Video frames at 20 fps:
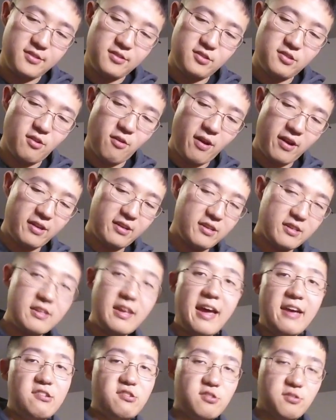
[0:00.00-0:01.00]
so I can
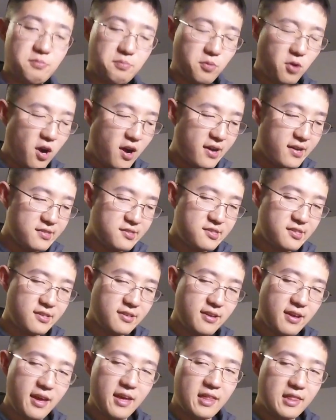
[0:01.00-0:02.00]
attach the rods,
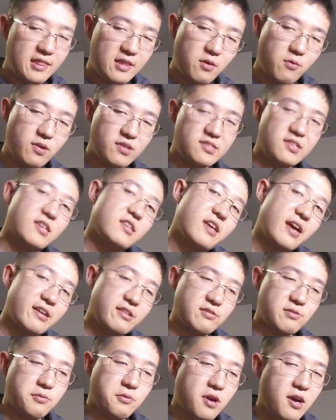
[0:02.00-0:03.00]
and then once I
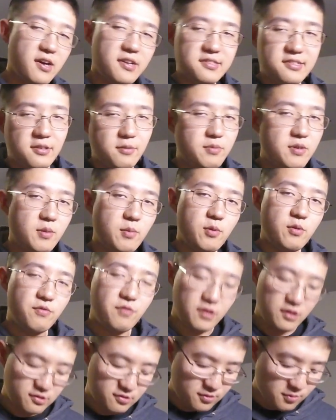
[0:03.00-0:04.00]
attach the rods, I'll be able to
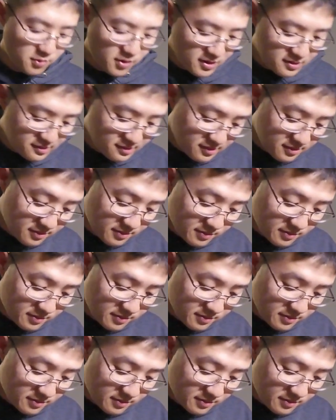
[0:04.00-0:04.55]
finish the rest.